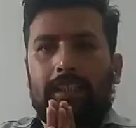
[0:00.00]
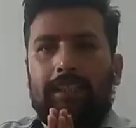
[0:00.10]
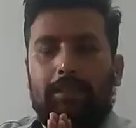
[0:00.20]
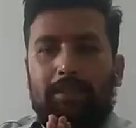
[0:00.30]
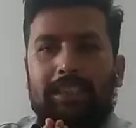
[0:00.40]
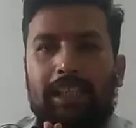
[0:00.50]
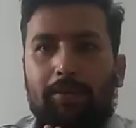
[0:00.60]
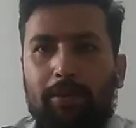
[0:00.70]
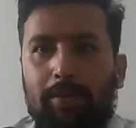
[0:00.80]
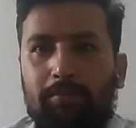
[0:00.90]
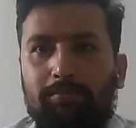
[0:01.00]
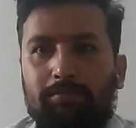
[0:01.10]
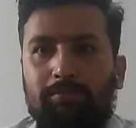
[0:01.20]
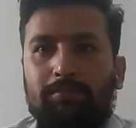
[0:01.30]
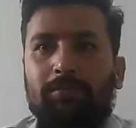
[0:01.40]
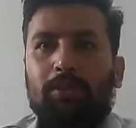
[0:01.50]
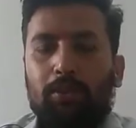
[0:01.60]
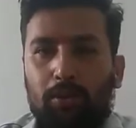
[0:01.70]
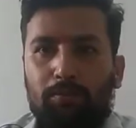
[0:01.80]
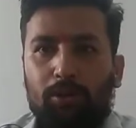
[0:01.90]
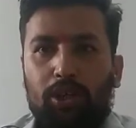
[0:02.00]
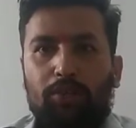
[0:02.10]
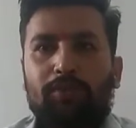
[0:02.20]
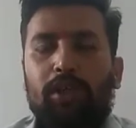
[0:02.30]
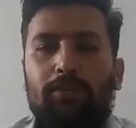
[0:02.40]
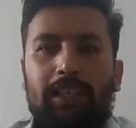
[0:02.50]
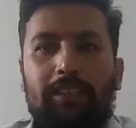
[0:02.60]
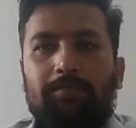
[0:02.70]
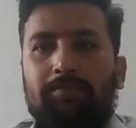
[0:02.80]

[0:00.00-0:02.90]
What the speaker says: Namaste everyone. Hope all of you are well.